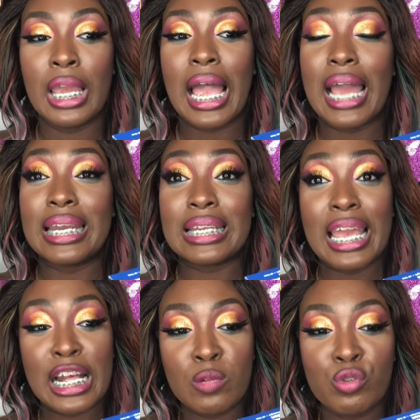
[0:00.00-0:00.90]
and it
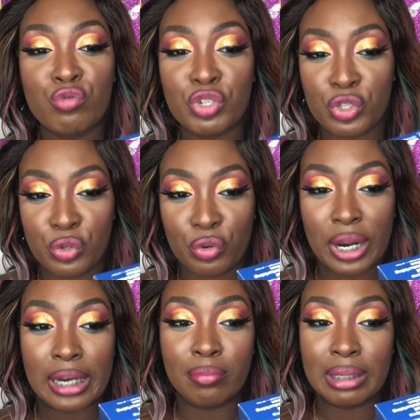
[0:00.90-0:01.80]
helps restore
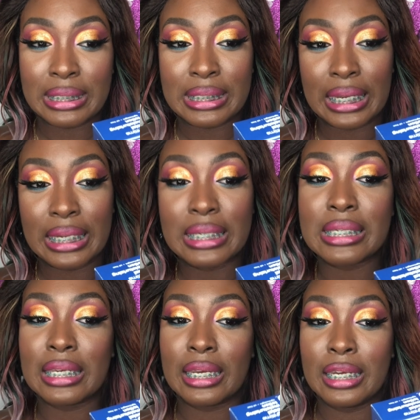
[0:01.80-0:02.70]
and maintain the
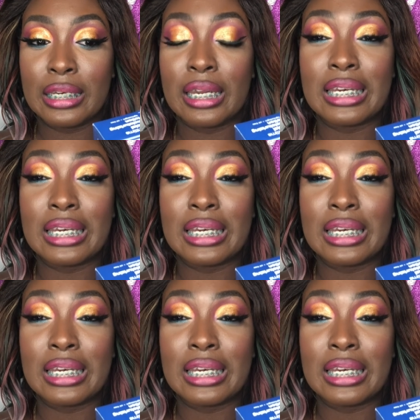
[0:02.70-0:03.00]
skin